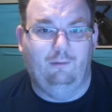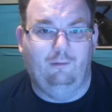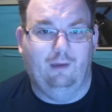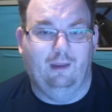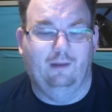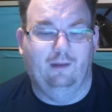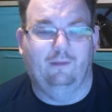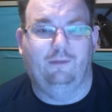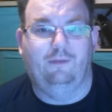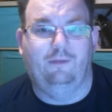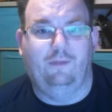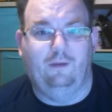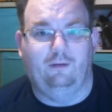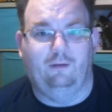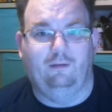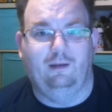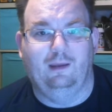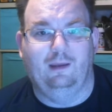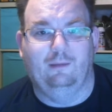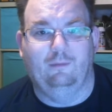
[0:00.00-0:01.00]
and
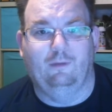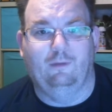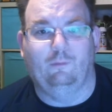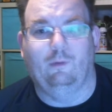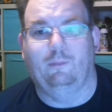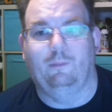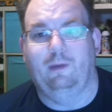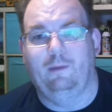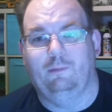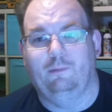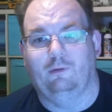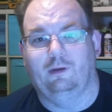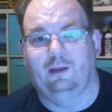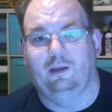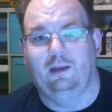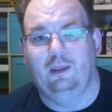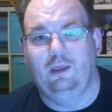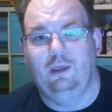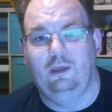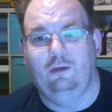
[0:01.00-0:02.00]
Ethereum is what people are going
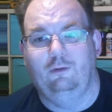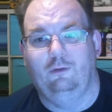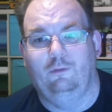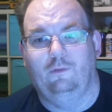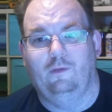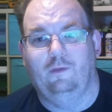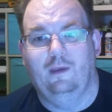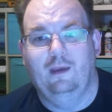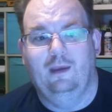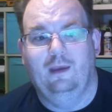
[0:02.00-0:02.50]
to use